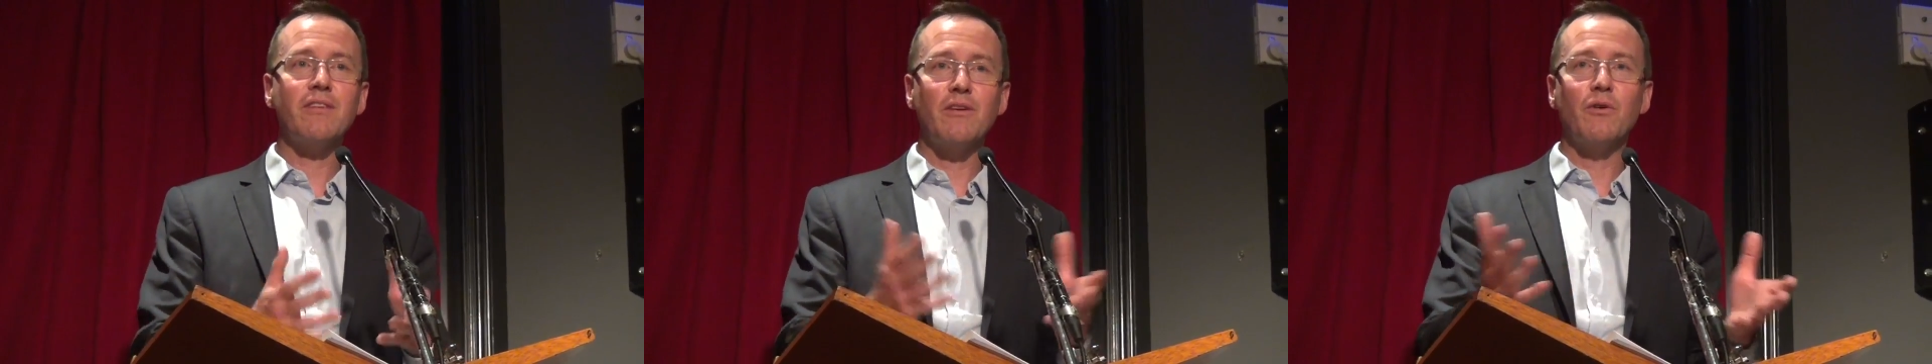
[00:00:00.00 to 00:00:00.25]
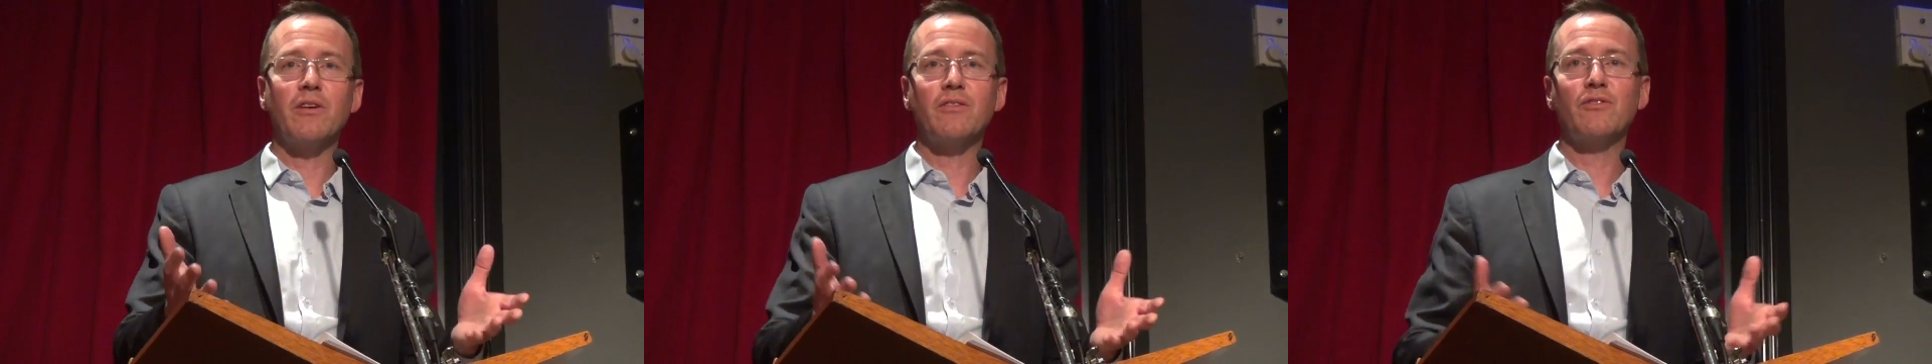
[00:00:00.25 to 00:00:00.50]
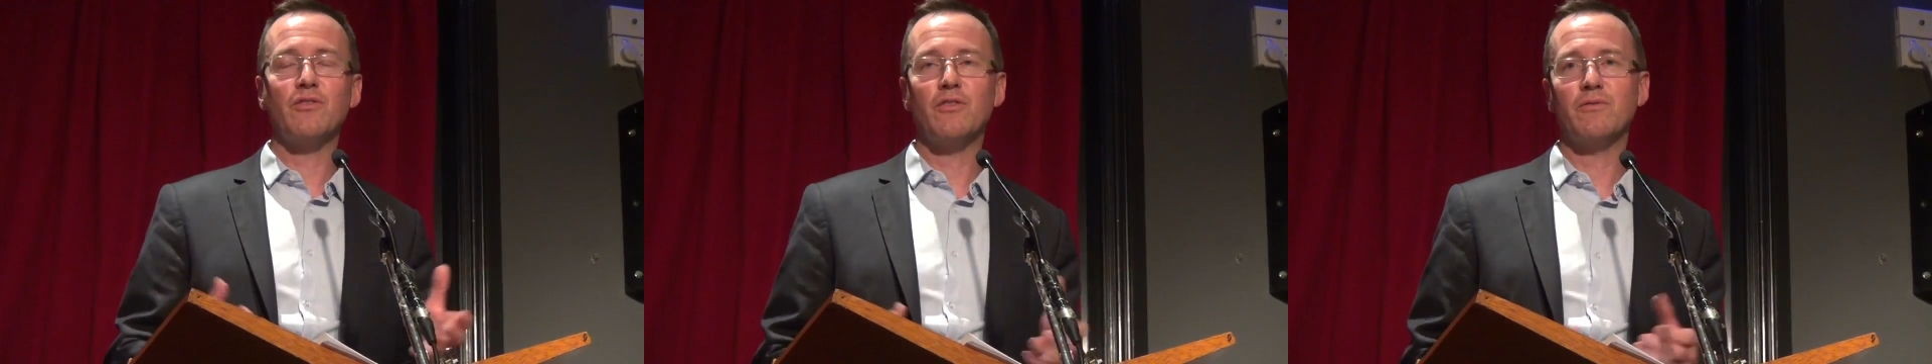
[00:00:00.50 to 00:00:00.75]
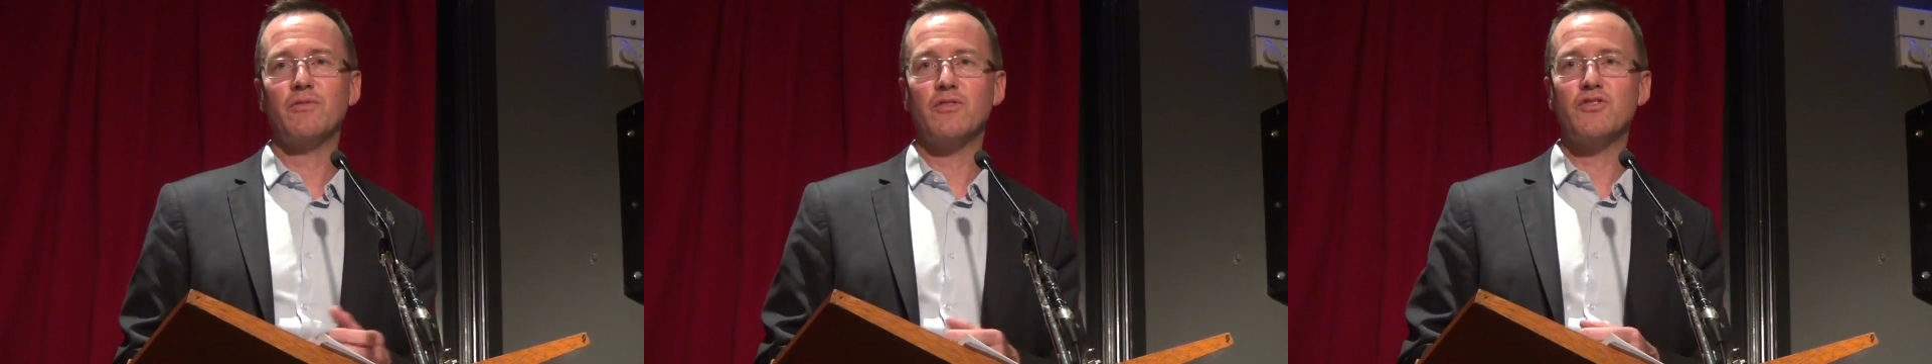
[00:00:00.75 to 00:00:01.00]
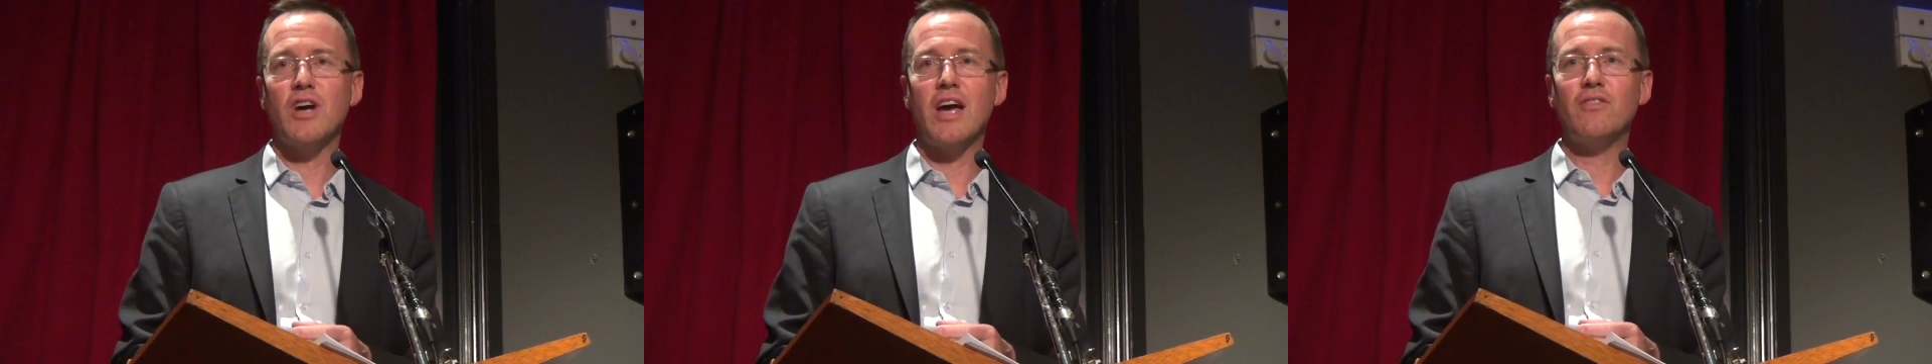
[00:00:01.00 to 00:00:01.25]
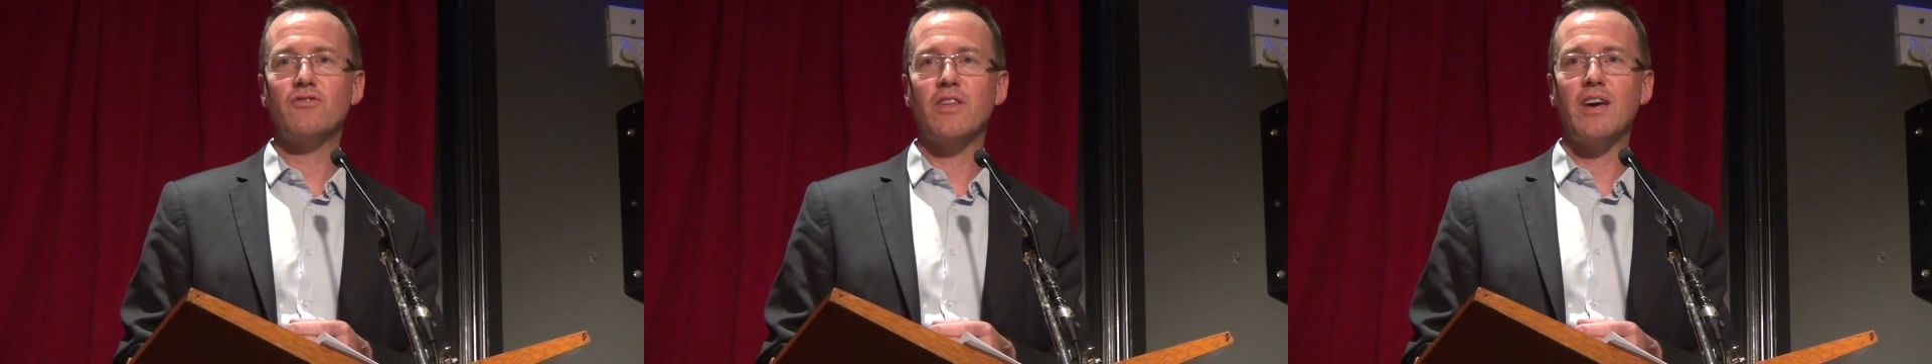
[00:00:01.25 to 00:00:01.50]
in order to
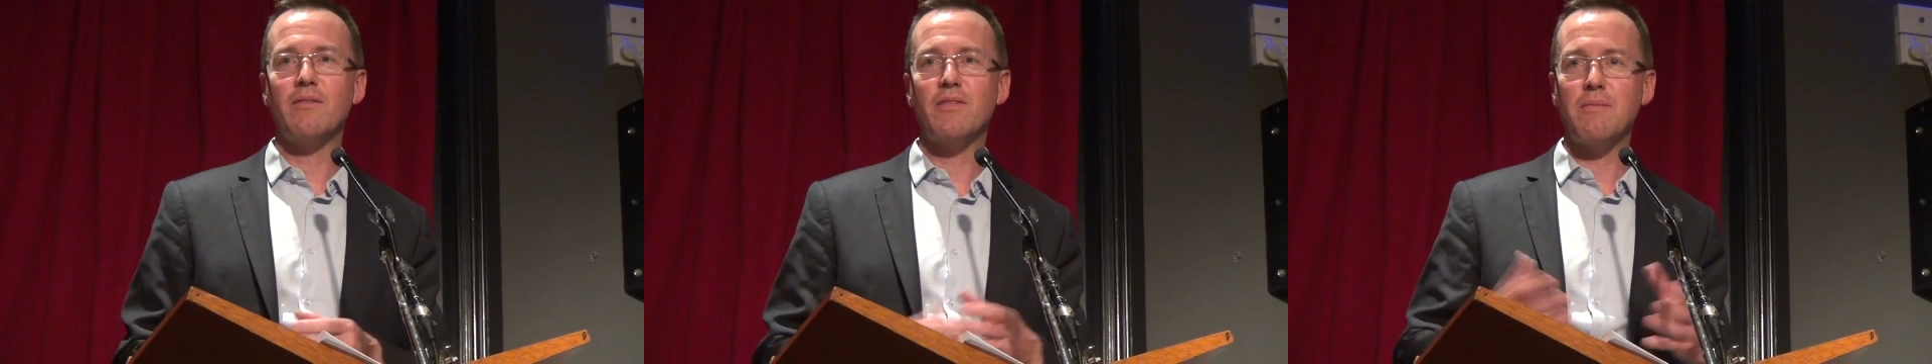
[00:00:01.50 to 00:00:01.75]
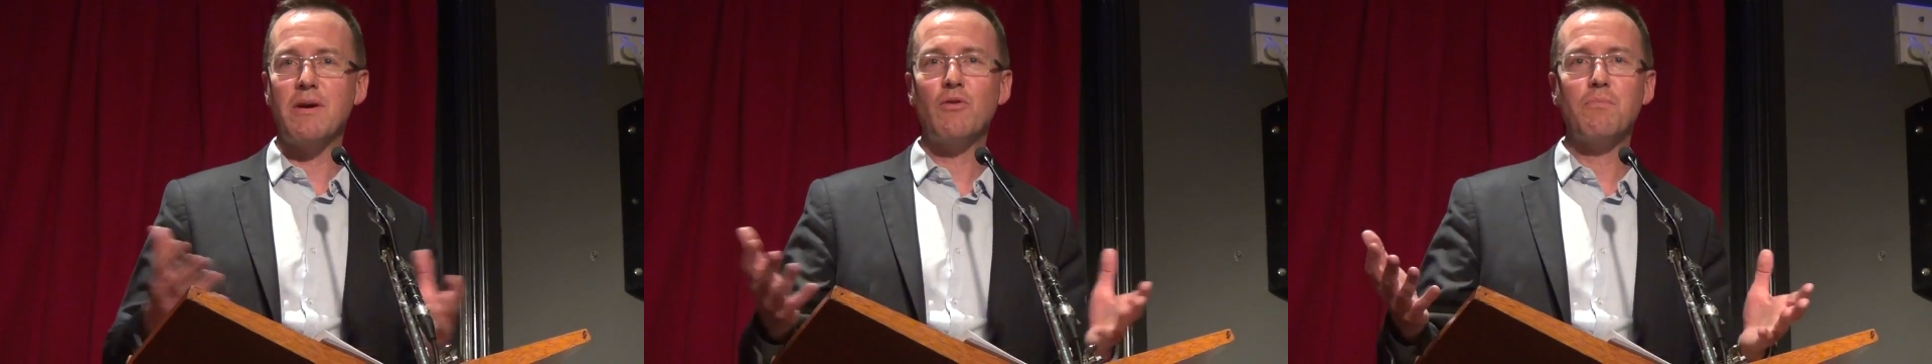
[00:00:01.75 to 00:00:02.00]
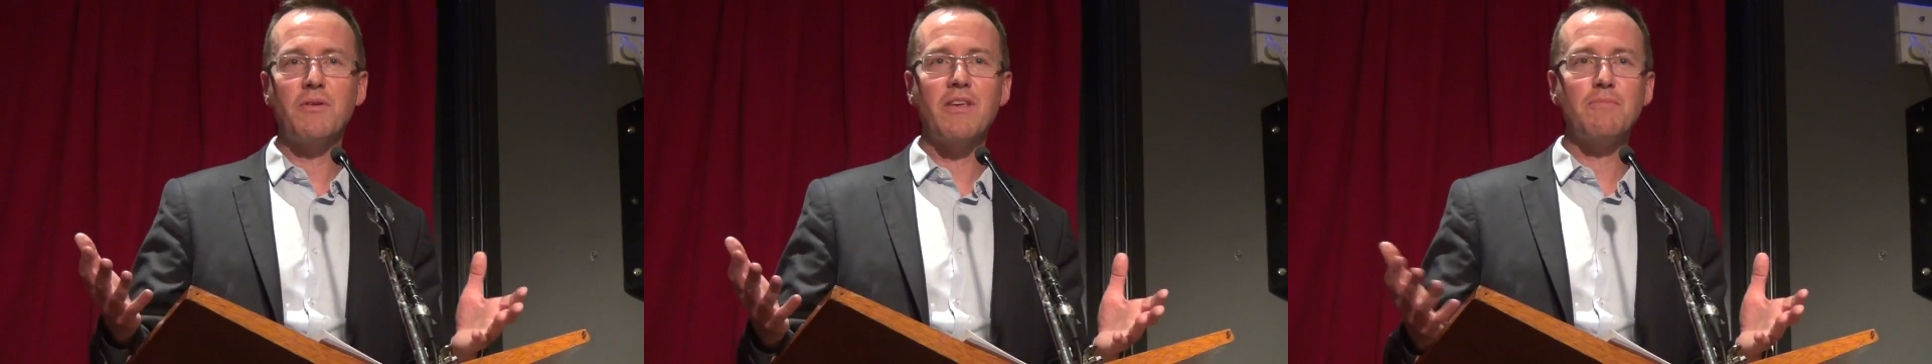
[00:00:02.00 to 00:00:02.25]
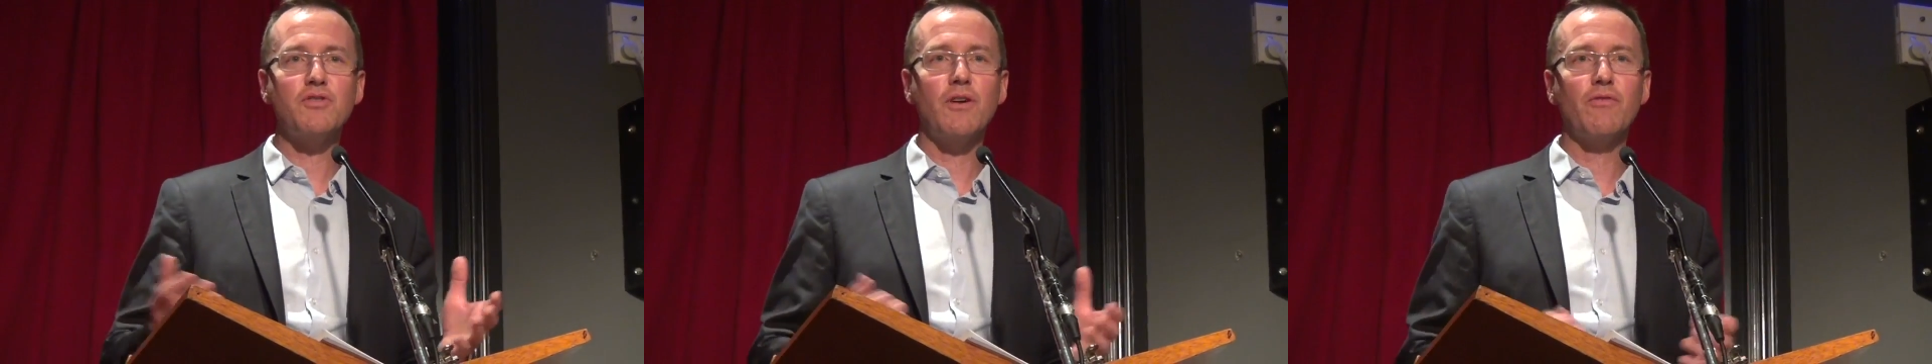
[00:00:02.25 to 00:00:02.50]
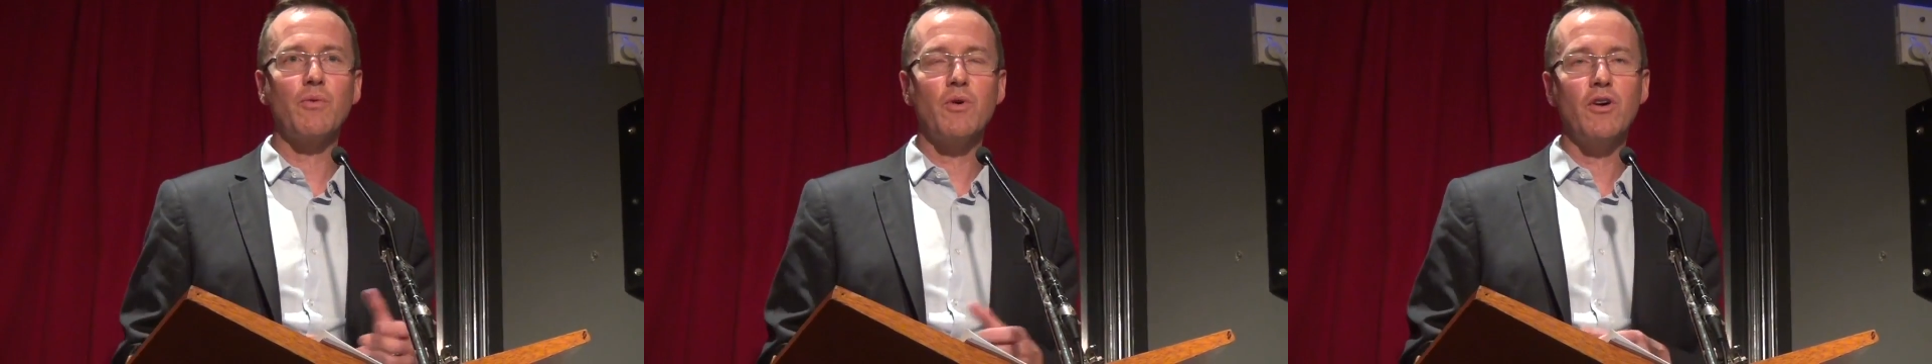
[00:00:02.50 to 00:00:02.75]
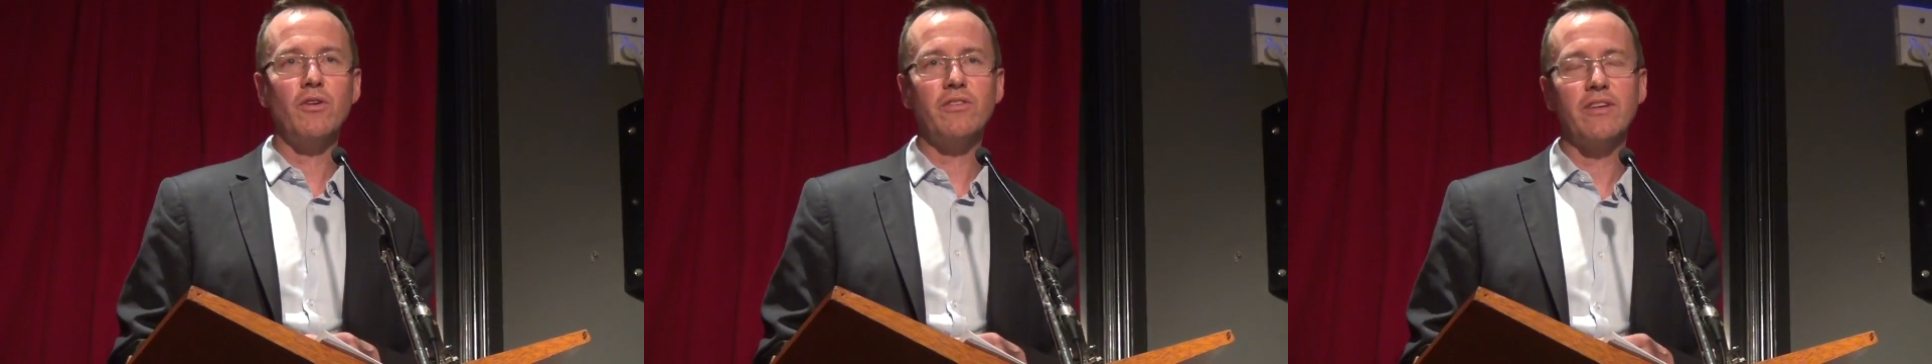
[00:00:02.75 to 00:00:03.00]
change their mental perception of the
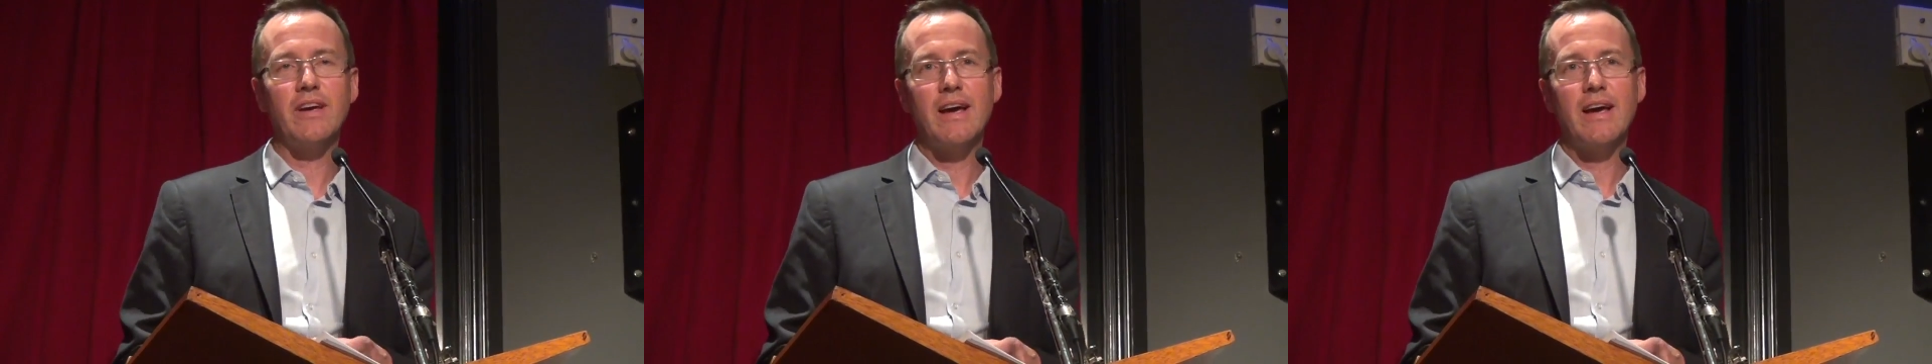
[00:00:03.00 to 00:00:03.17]
world.